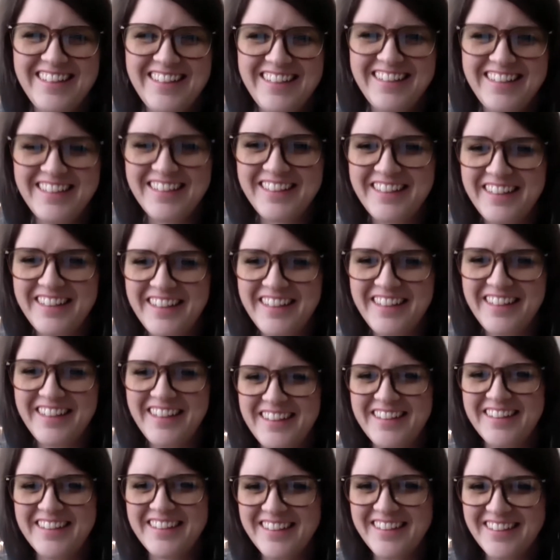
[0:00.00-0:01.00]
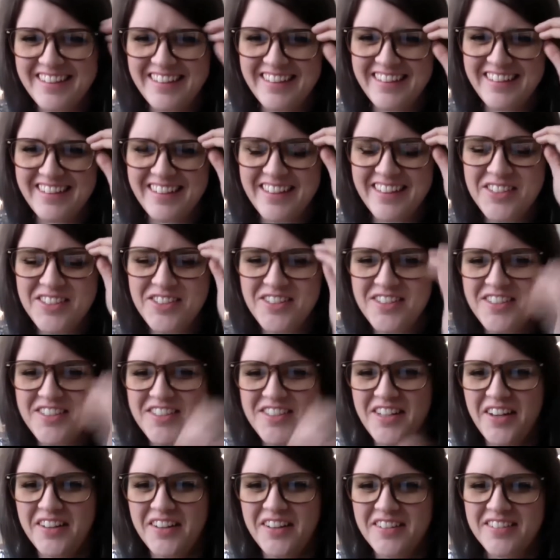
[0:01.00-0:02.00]
Yeah.
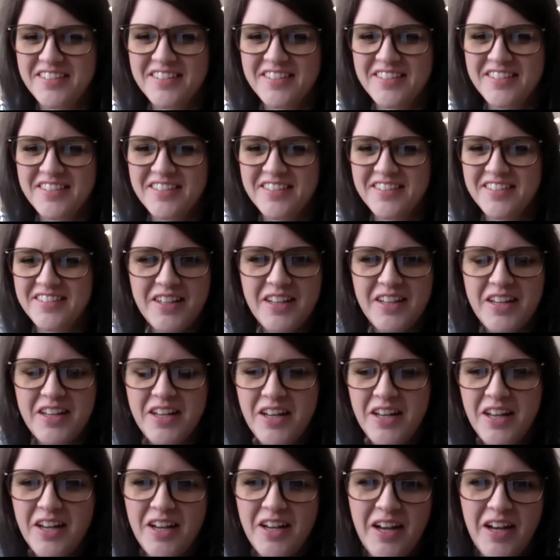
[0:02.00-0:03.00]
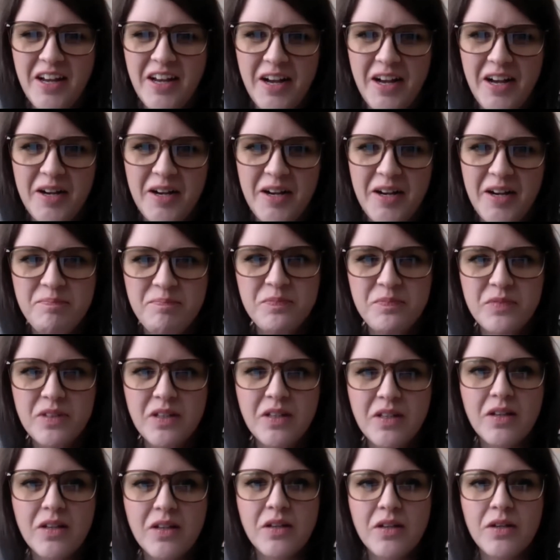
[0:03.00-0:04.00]
Interesting.
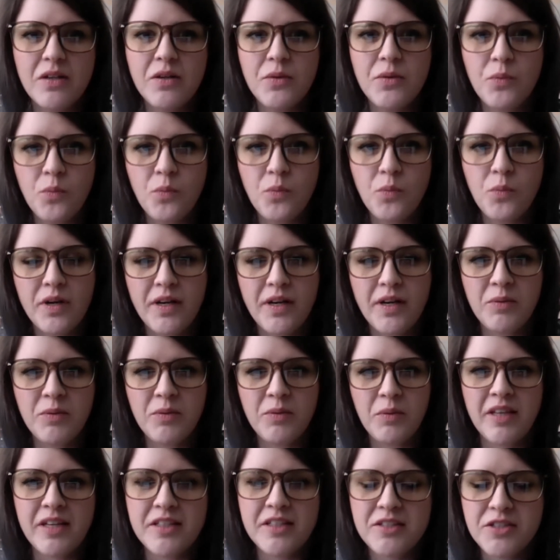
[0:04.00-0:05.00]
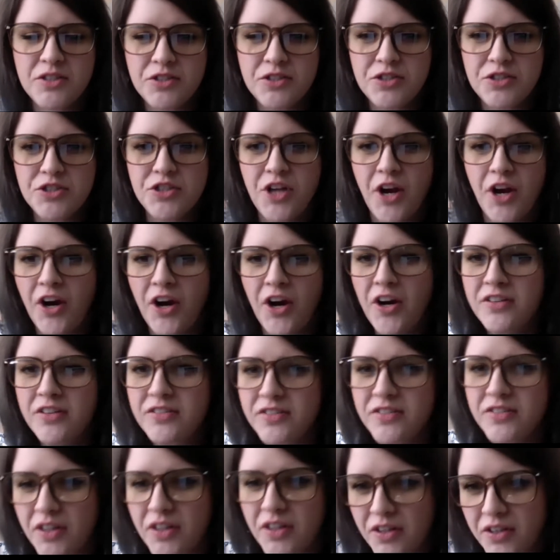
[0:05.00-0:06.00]
Would anyone like to share
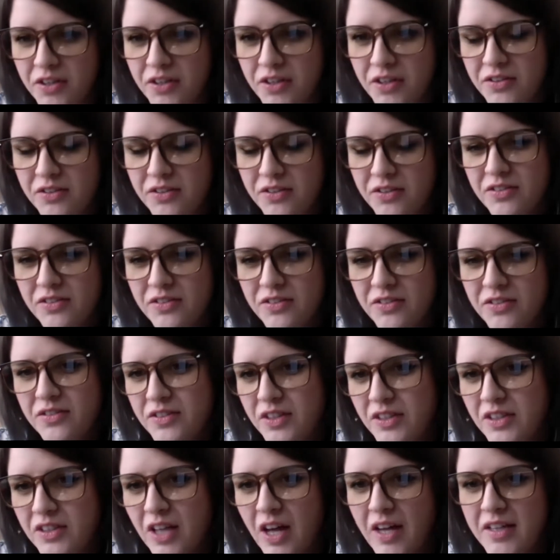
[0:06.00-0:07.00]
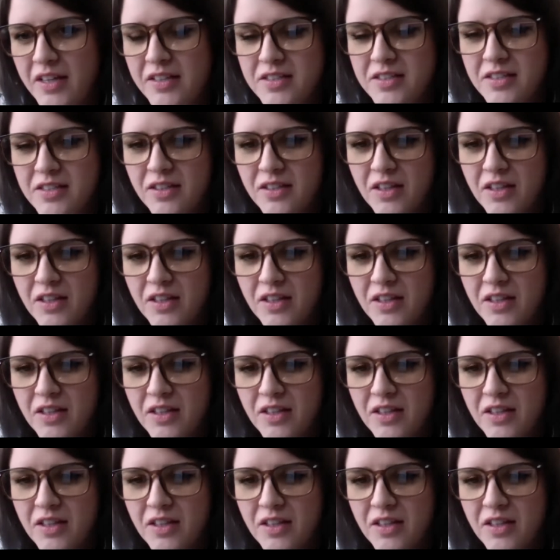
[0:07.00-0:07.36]
the lines and the